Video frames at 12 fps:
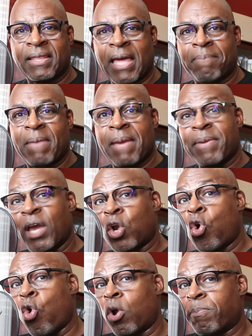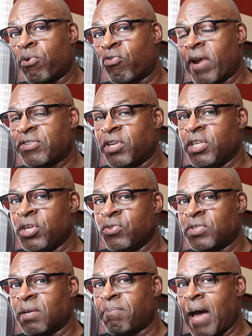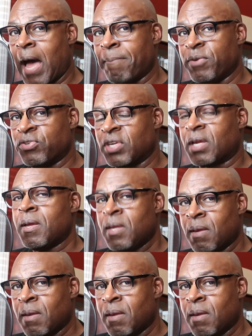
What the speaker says: that maybe a chord progression used in pop music